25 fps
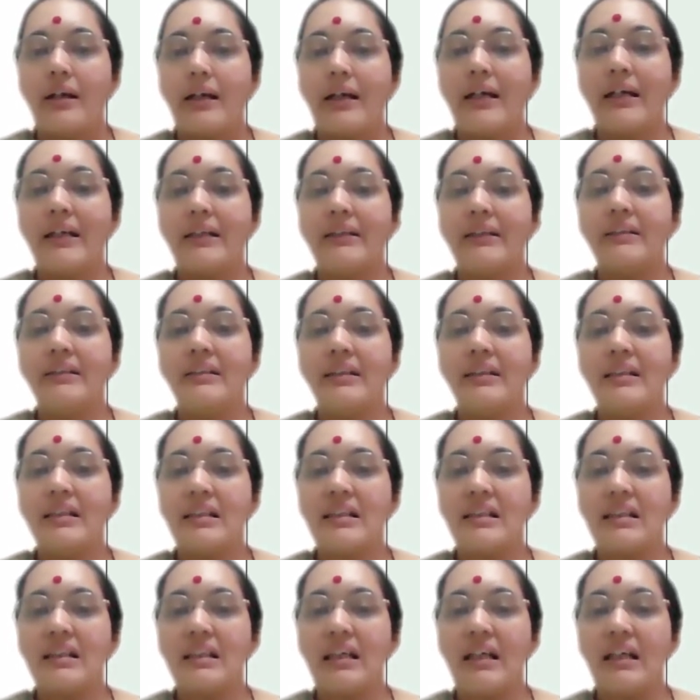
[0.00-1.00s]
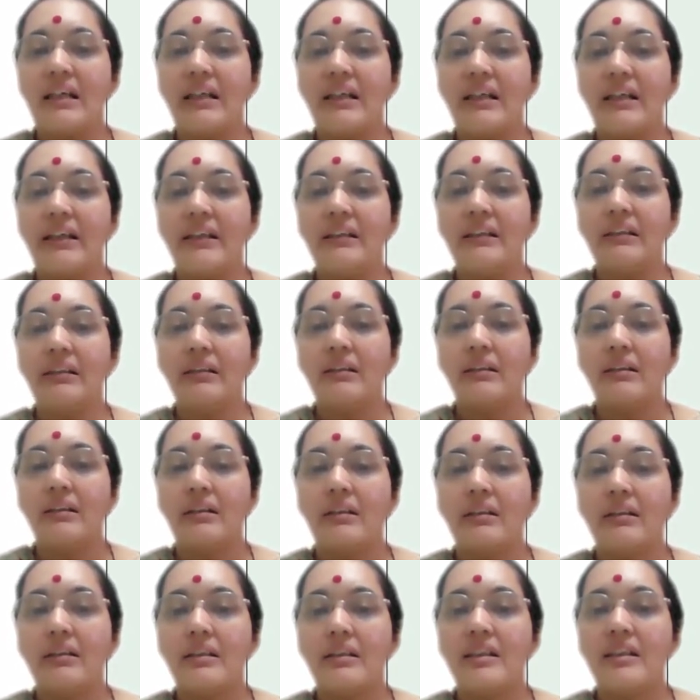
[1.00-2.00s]
And this line
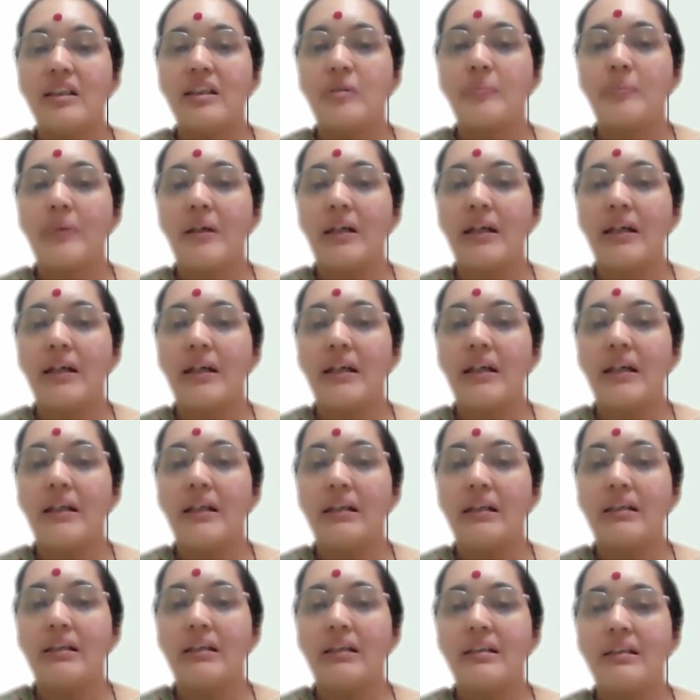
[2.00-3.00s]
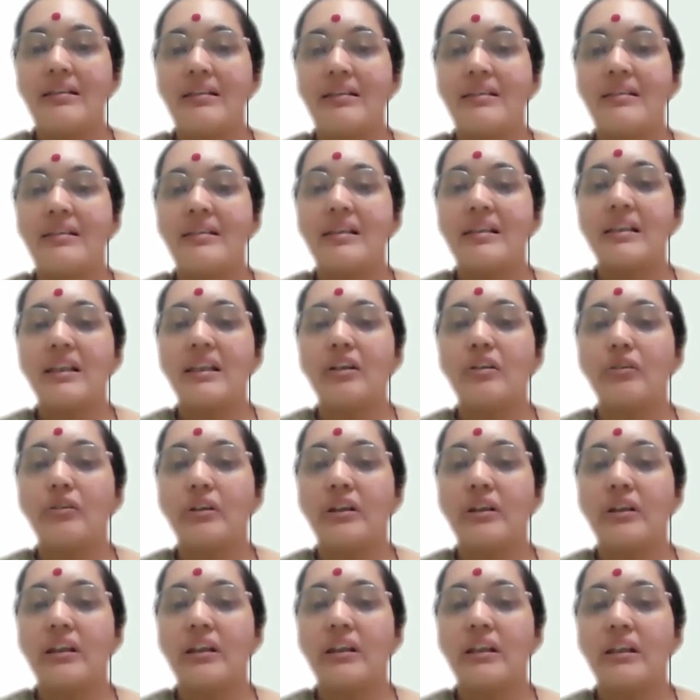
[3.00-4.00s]
is my 0
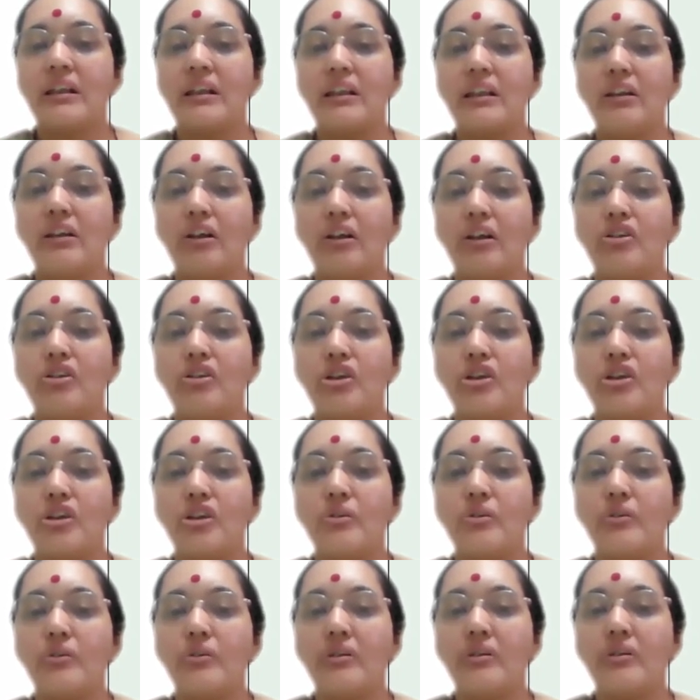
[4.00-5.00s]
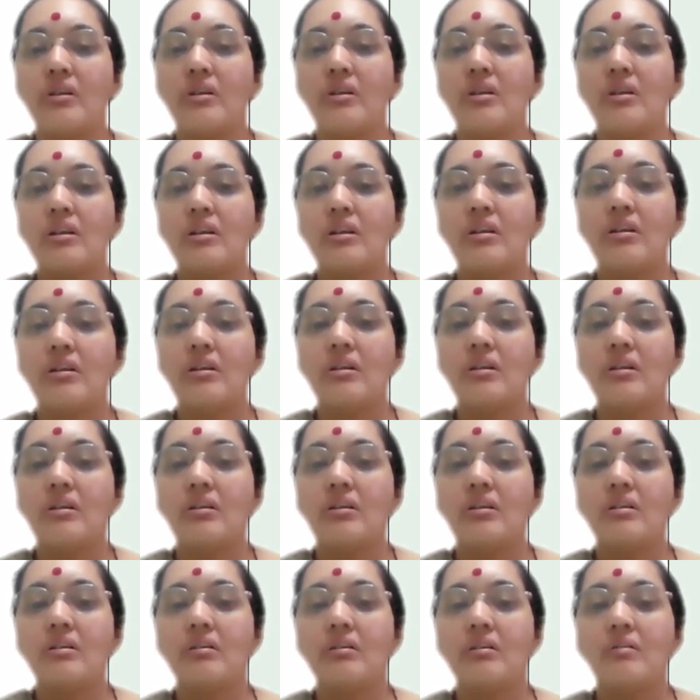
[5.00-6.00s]
degree longitude,
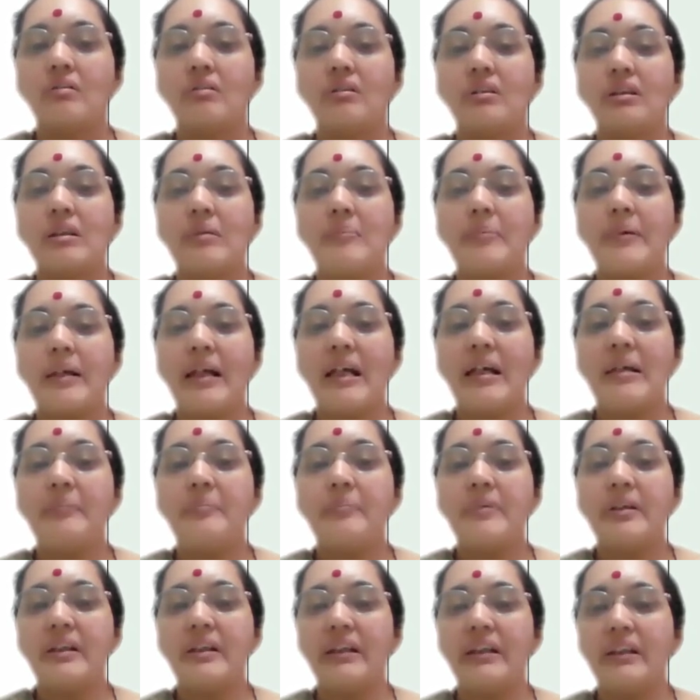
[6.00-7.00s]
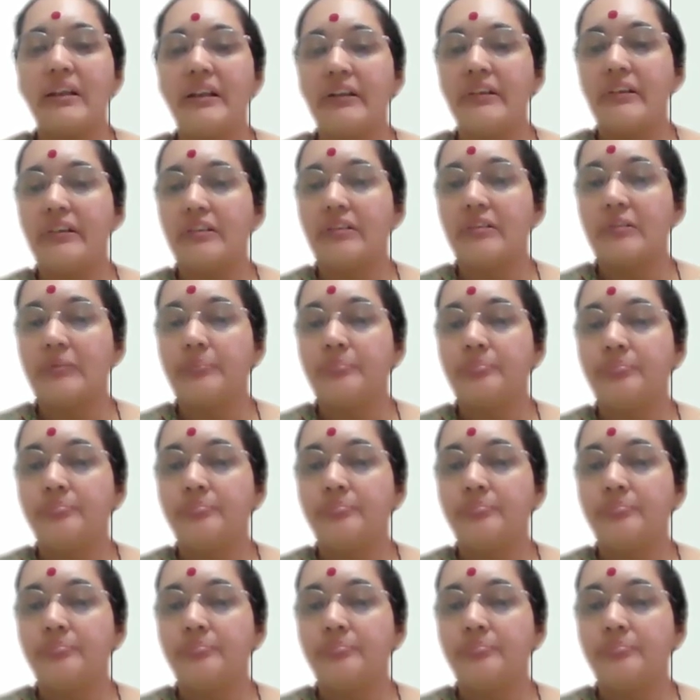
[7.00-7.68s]
the prime meridian.